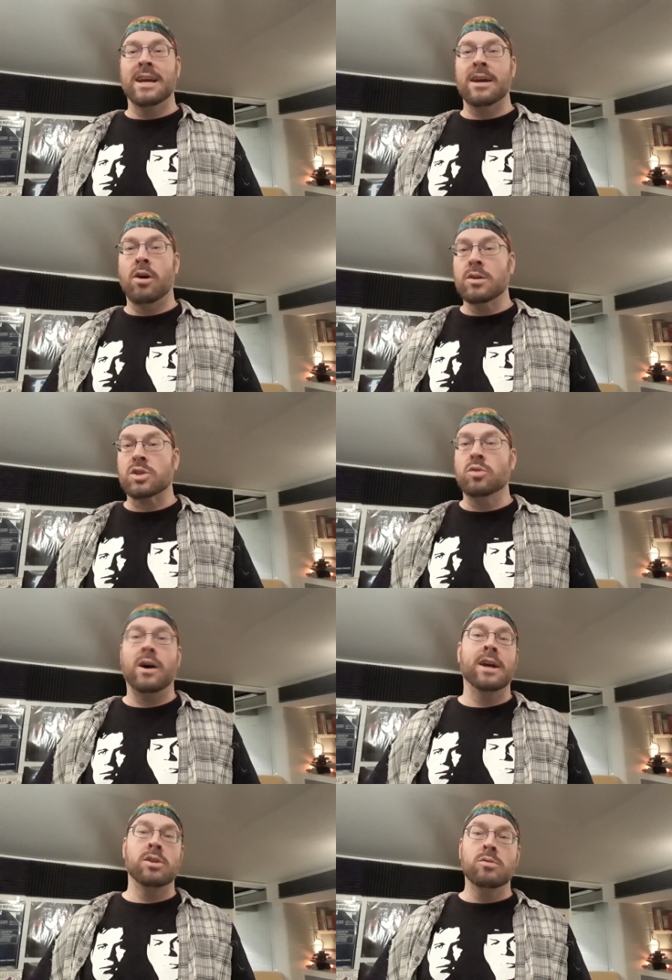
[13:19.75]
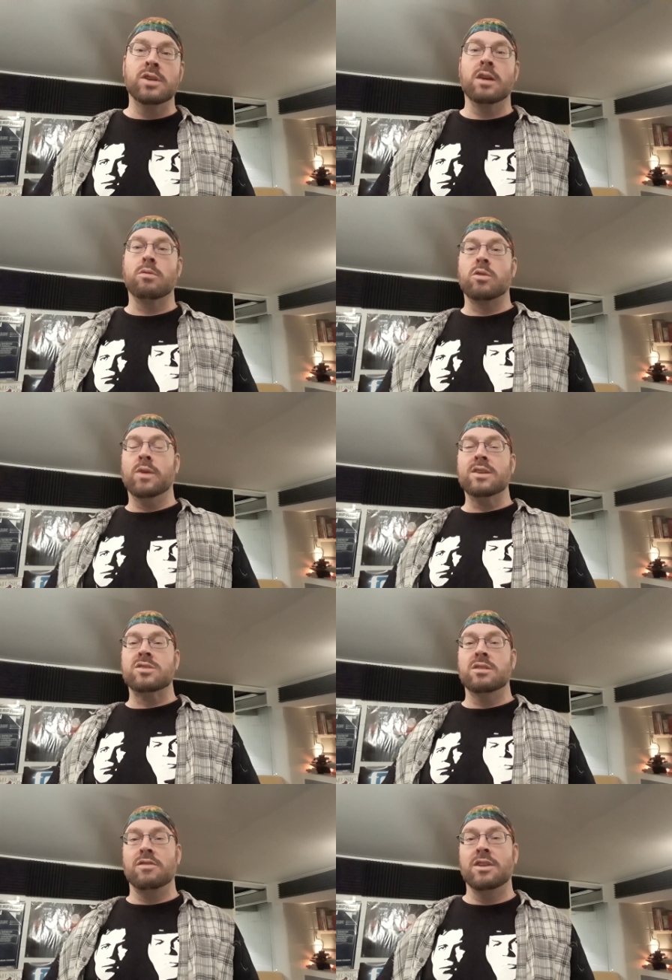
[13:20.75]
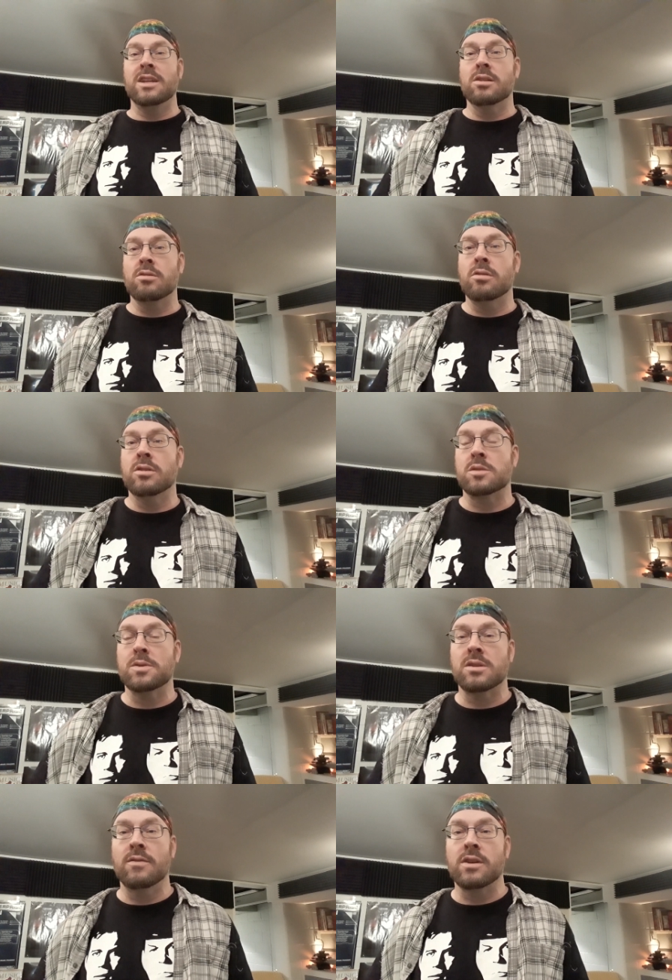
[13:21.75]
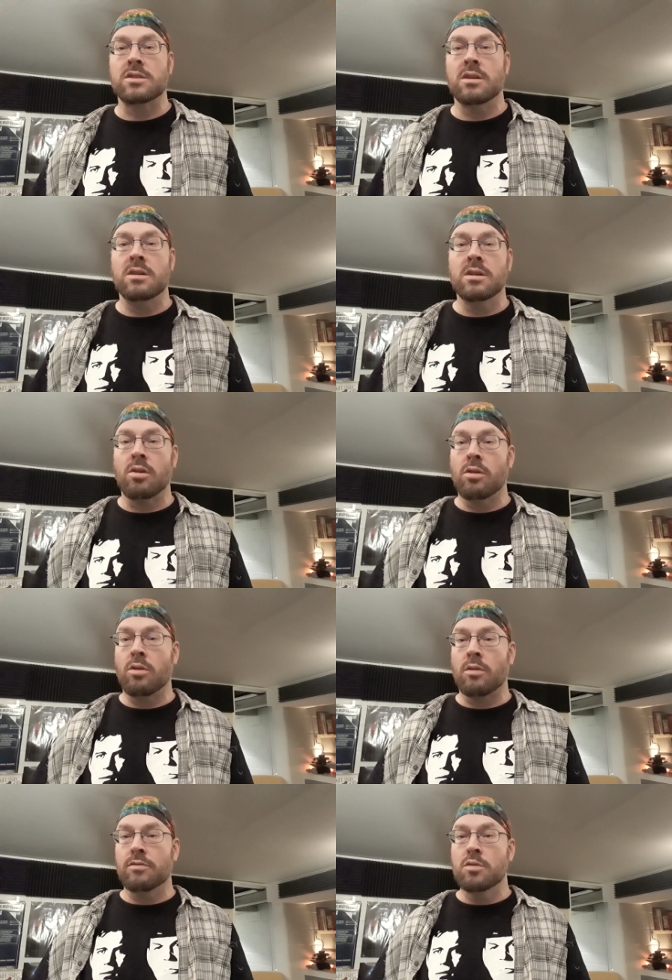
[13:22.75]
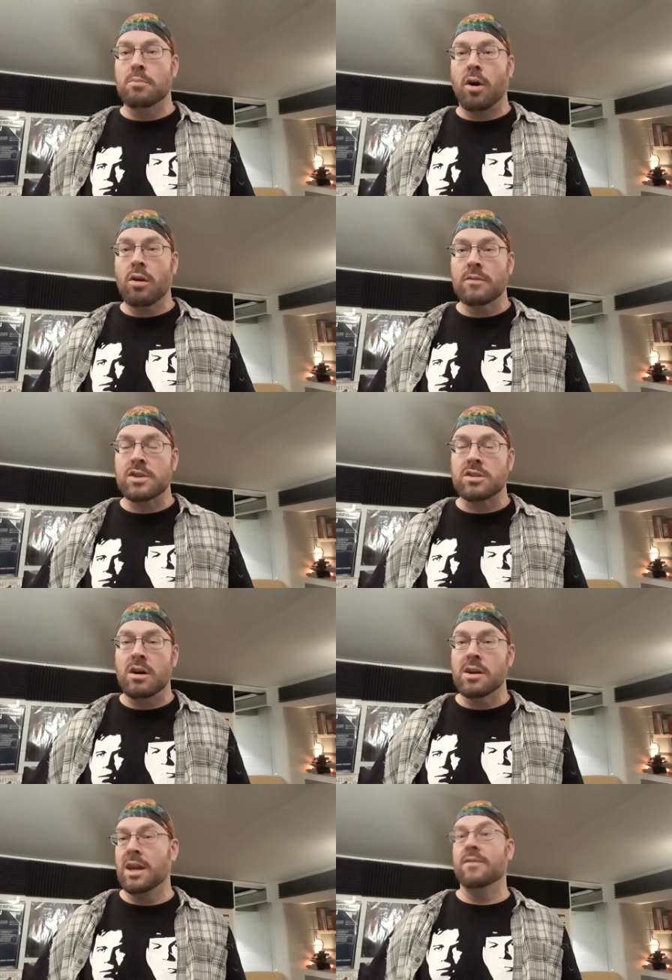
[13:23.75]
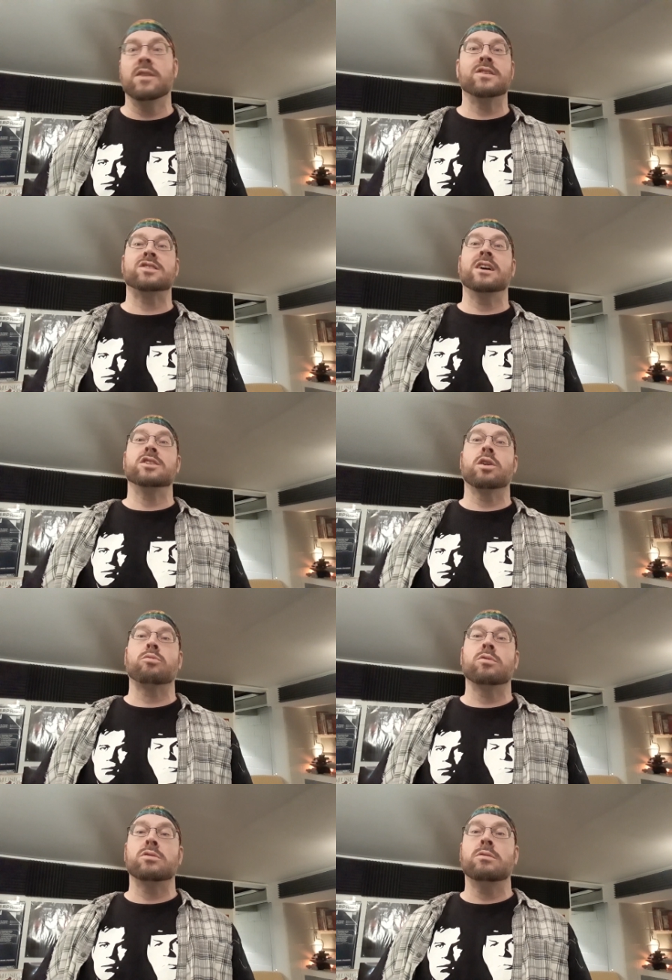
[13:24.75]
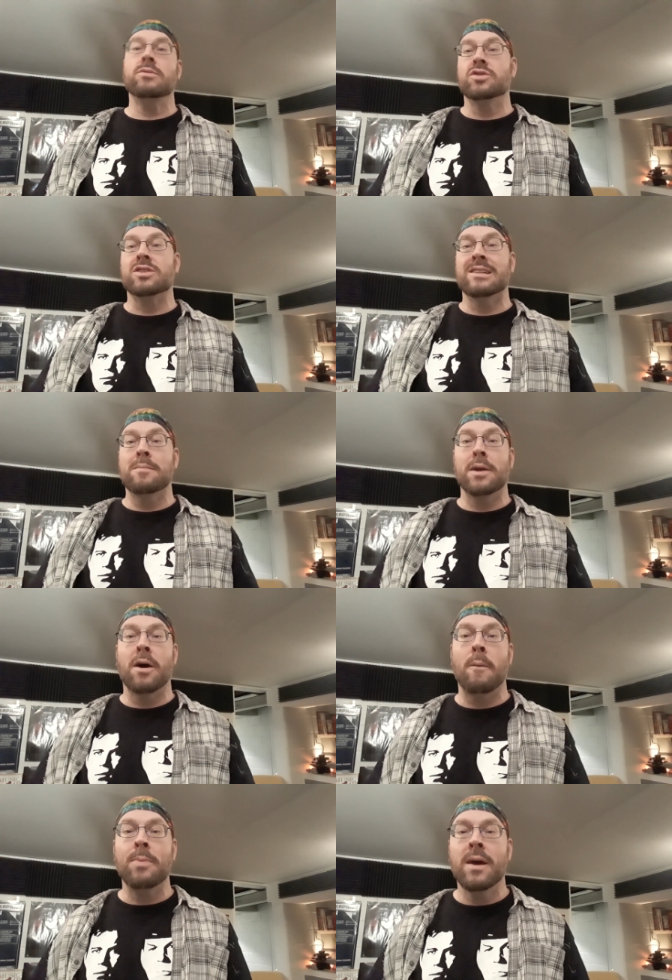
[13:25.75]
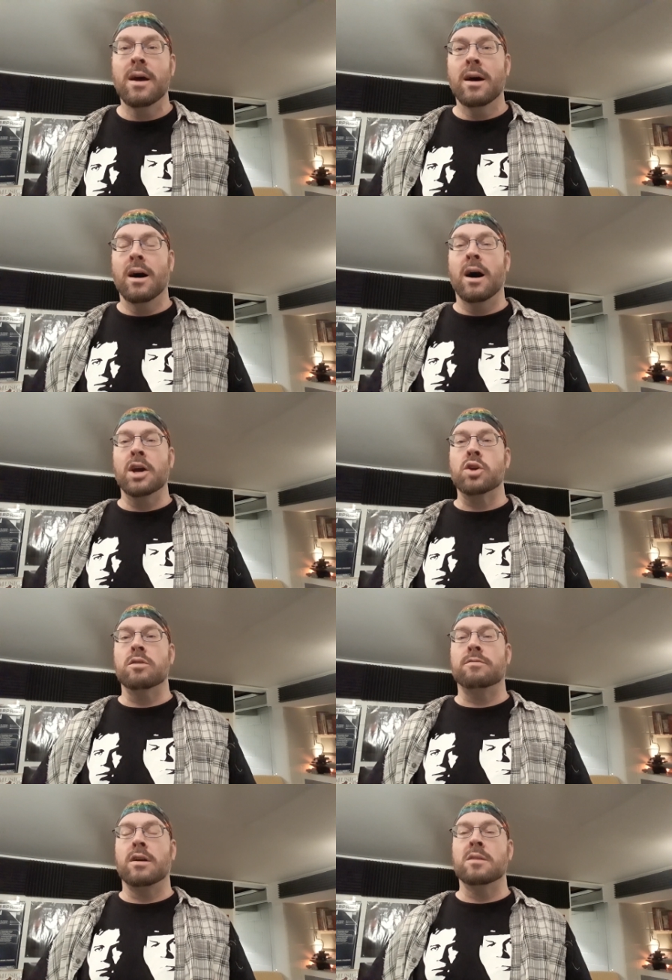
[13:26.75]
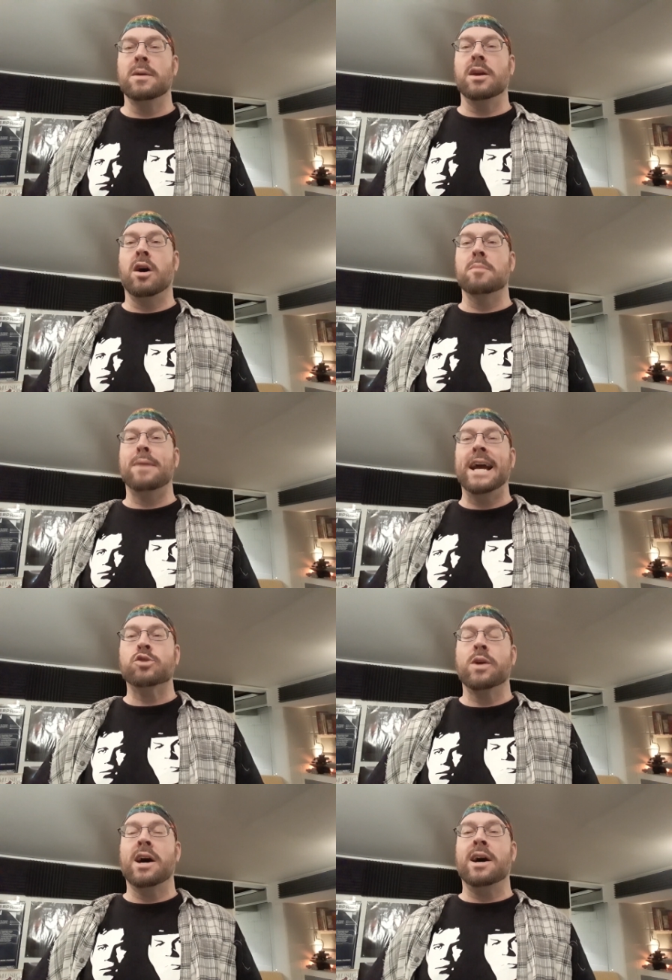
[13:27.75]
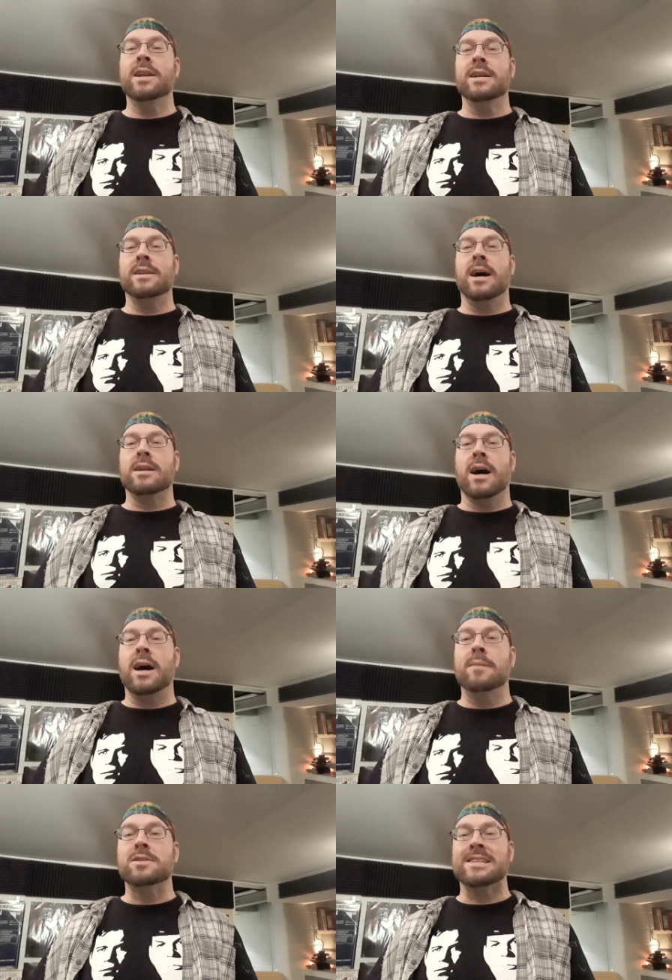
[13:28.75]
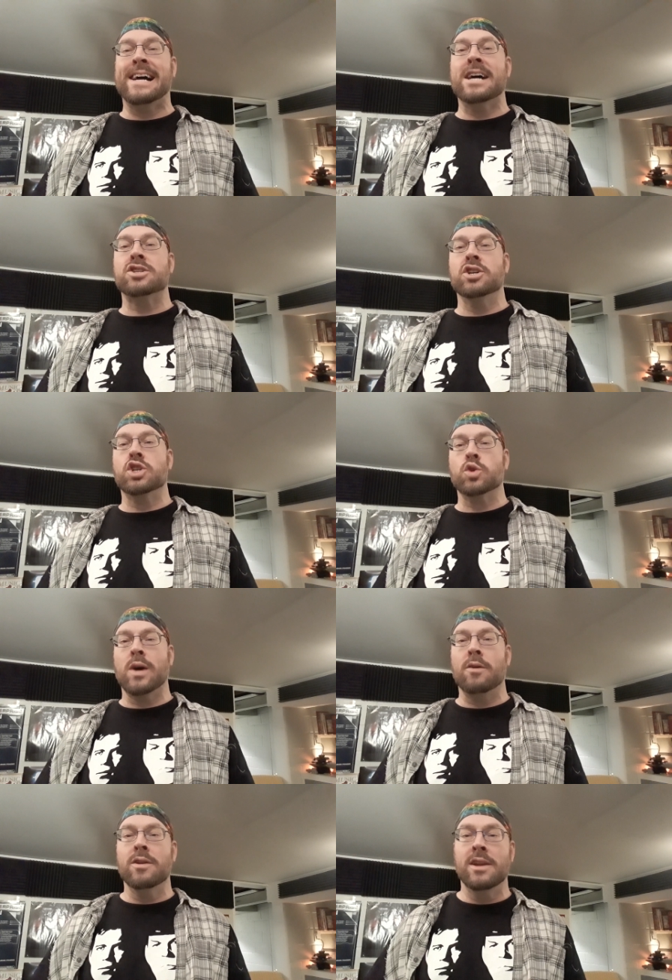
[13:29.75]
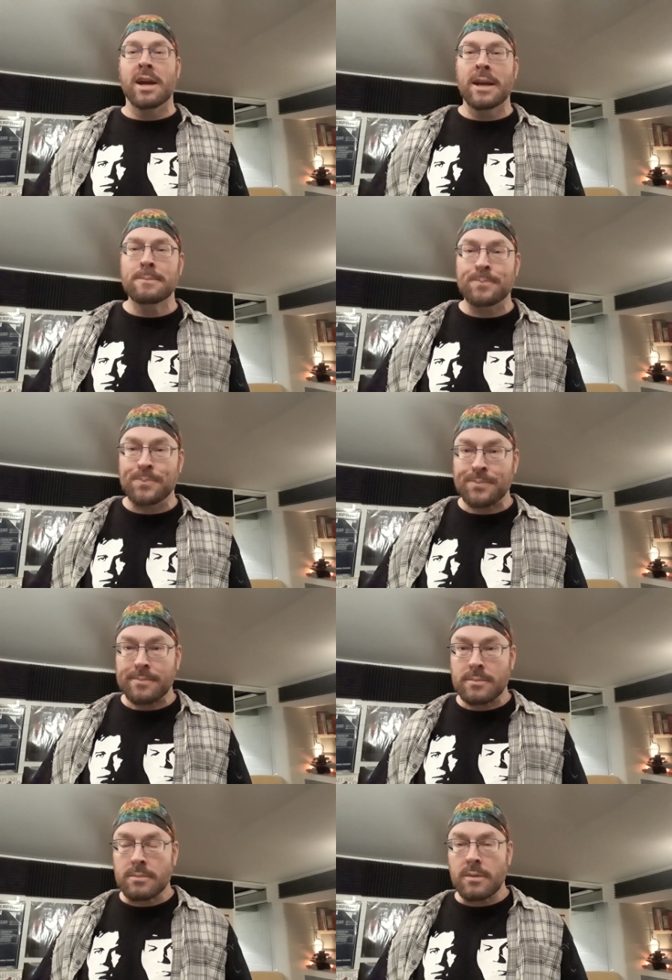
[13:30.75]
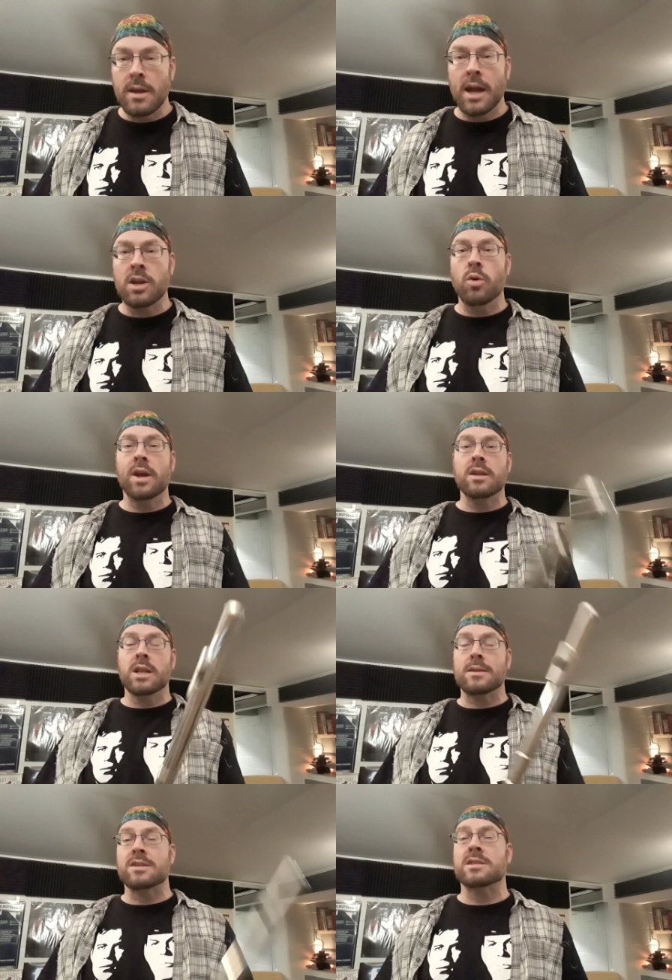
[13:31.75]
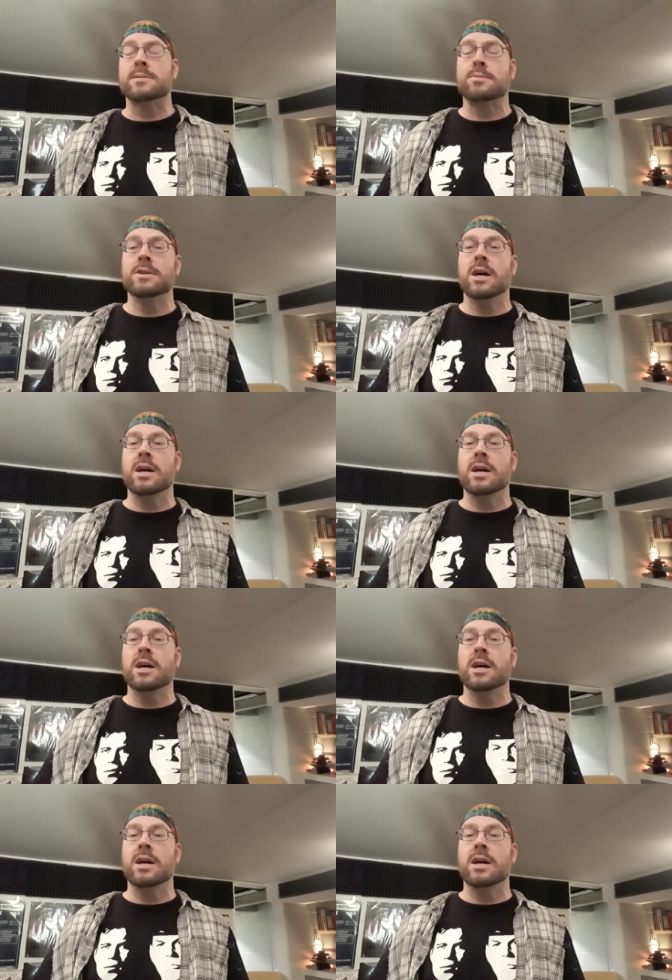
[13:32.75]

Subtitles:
And also, I do take requests. If you need to learn a specific song or a flute part of a song, even if it's not Jethro Tull, just let me know. You can follow me on patreon.com/shroudedday. And go ahead and click the subscribe.